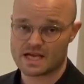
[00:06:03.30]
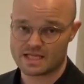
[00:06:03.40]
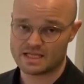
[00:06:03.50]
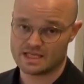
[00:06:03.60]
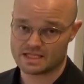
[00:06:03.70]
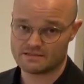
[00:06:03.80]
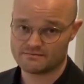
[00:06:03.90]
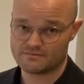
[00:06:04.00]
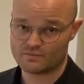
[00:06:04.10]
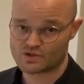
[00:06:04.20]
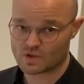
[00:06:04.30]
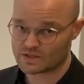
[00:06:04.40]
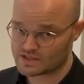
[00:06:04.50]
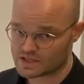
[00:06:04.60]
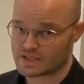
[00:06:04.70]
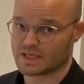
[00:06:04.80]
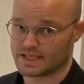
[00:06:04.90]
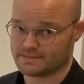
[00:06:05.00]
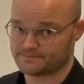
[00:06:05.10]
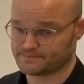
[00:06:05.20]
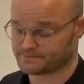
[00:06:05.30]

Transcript: at the end. Result is stunning.